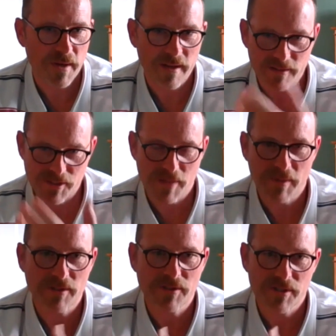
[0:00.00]
behind
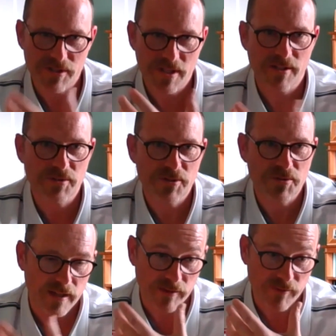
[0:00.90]
shaping your success
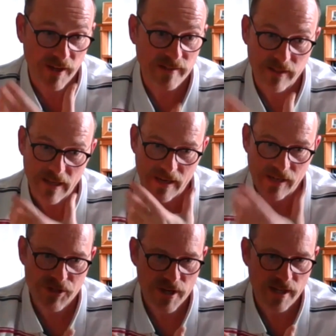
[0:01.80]
and inviting
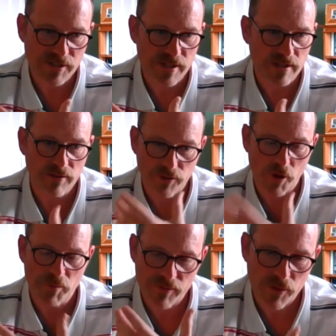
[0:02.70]
interesting,
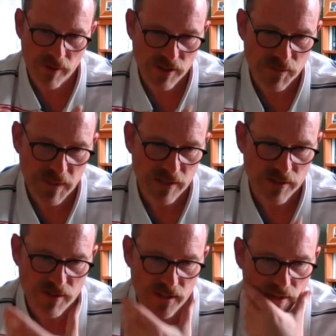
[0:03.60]
thought-provoking
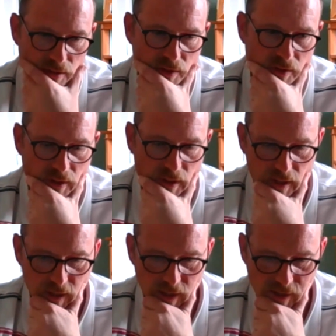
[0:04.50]
speakers like you
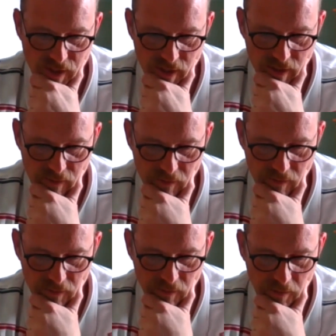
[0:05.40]
is that
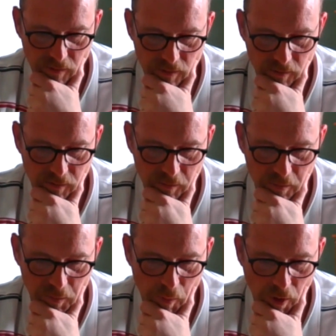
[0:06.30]

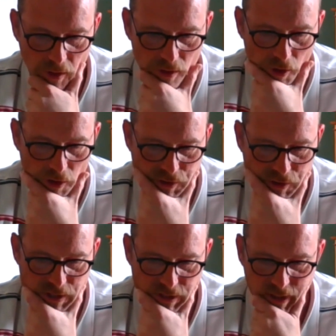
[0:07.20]
we want
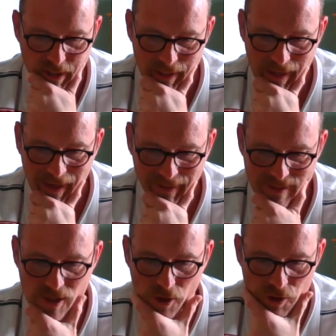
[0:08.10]
lawyers to think and act
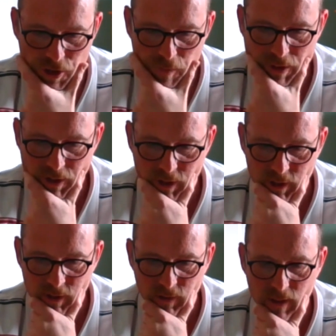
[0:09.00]
as
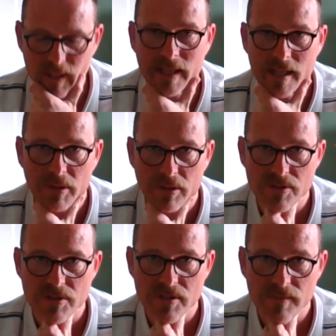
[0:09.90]
entrepreneurial
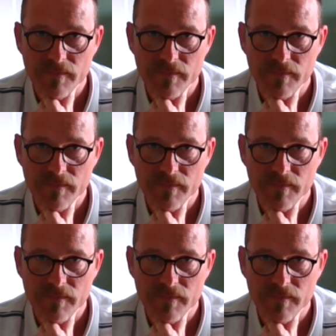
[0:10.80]
enablers.